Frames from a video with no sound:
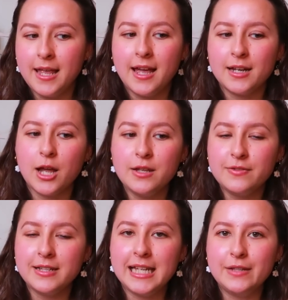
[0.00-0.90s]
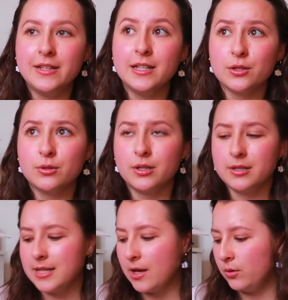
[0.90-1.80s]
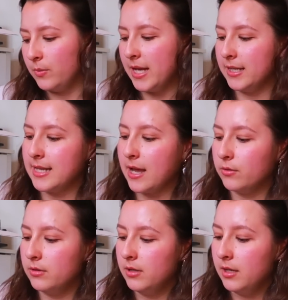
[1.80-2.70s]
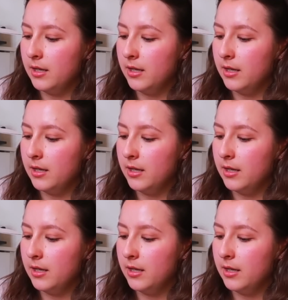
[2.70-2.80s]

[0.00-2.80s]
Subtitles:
hopefully, fingers crossed, that all works out.